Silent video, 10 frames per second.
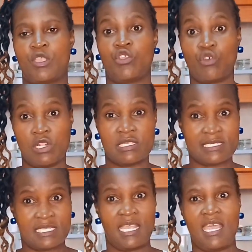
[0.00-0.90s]
you'll
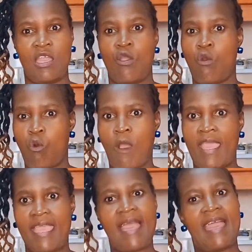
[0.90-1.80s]
see
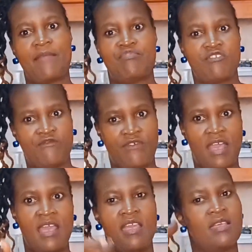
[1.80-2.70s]
why I prefer